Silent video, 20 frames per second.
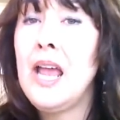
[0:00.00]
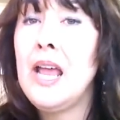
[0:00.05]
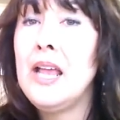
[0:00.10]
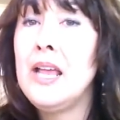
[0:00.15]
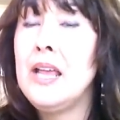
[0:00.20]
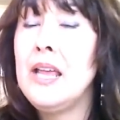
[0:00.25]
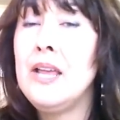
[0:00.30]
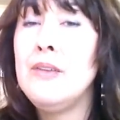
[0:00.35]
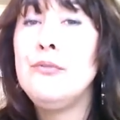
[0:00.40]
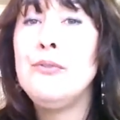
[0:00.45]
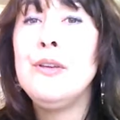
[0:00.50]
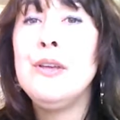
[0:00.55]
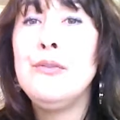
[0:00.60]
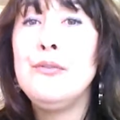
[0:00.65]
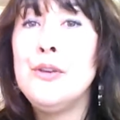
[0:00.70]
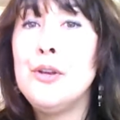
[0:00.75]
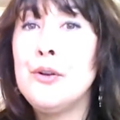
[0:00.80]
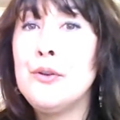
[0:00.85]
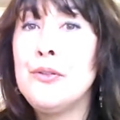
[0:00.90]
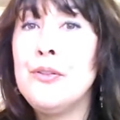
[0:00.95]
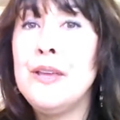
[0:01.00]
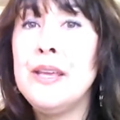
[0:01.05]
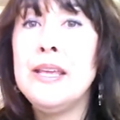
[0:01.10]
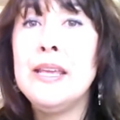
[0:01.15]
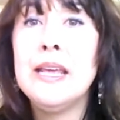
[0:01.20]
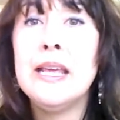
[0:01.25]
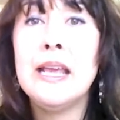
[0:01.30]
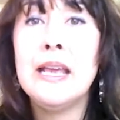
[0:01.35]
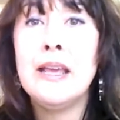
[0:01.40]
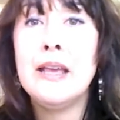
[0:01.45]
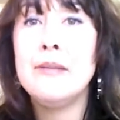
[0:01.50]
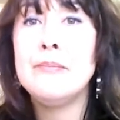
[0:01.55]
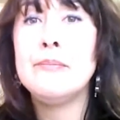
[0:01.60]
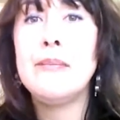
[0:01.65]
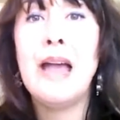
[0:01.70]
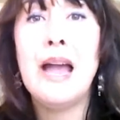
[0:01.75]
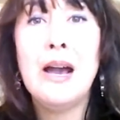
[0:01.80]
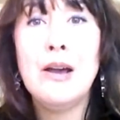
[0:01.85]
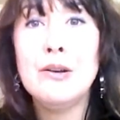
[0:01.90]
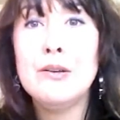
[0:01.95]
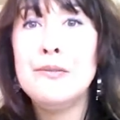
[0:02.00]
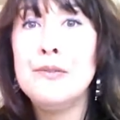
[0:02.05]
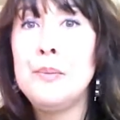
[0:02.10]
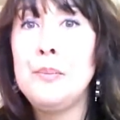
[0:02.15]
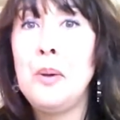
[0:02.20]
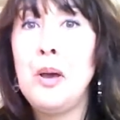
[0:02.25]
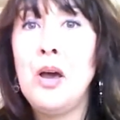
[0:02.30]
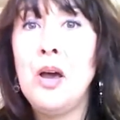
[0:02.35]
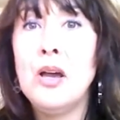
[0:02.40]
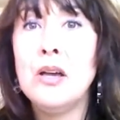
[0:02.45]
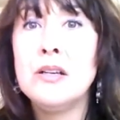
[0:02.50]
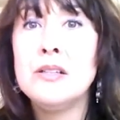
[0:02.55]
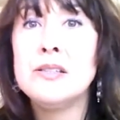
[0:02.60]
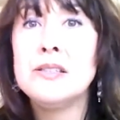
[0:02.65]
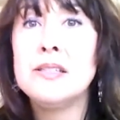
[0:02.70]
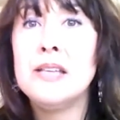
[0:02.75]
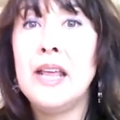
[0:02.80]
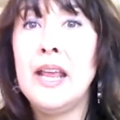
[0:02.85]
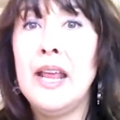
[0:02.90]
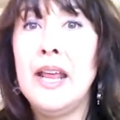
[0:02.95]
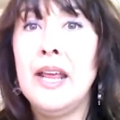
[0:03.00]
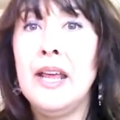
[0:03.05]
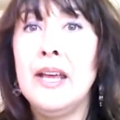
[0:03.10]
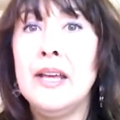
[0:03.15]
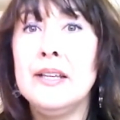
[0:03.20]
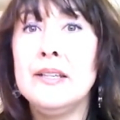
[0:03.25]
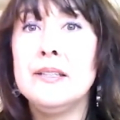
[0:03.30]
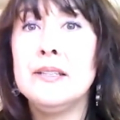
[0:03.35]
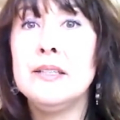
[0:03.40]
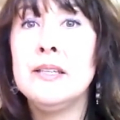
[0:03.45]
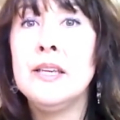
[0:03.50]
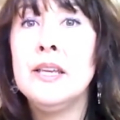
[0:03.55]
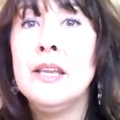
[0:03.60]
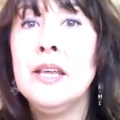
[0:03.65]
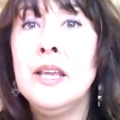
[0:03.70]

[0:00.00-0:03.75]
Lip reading: if you're thinking out of the box and